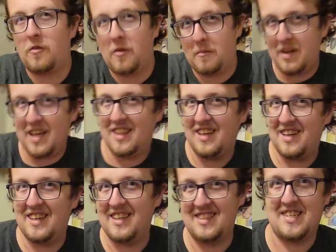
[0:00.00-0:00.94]
for me than
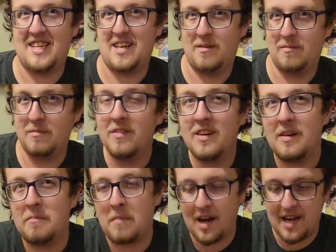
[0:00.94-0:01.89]
it is him.
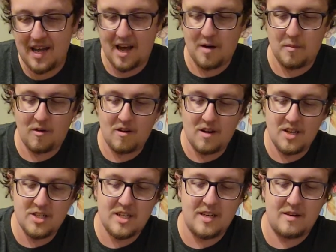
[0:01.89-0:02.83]
My
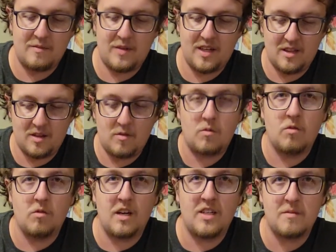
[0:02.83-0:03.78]
Almirage can be the
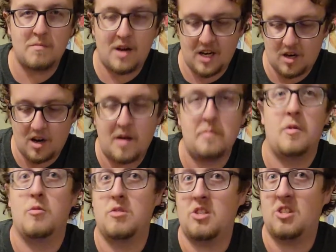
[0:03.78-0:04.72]
reason my
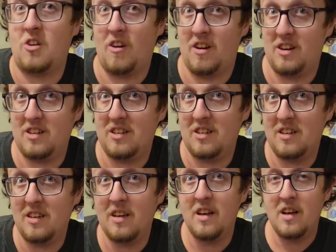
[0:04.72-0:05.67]
combos start.
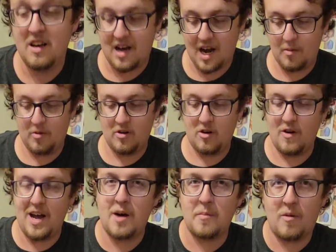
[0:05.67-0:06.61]
I will go
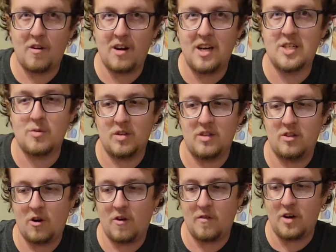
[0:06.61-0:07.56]
Almirage with
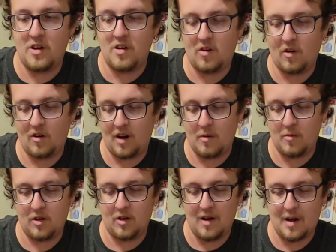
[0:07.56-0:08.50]
Nerval, or I will
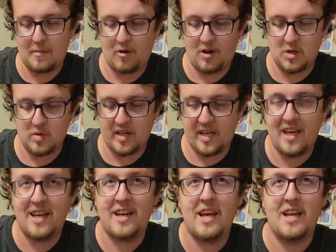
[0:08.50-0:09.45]
go Almirage with
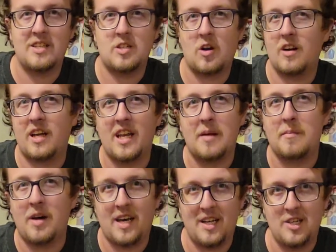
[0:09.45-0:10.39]
Kit and start getting
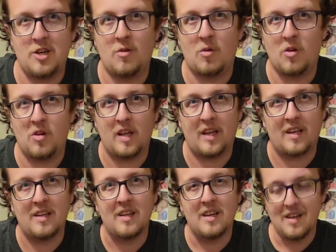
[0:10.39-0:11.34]
my engine rolling.
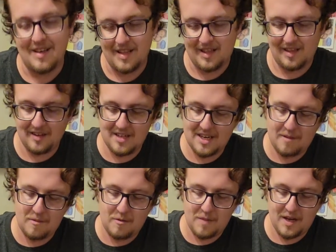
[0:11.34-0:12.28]
The only
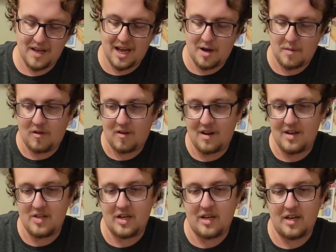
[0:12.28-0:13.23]
time you make
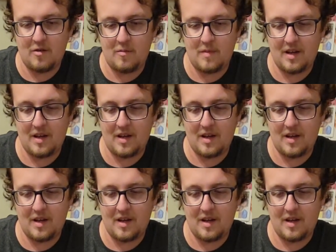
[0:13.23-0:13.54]
Almirage and you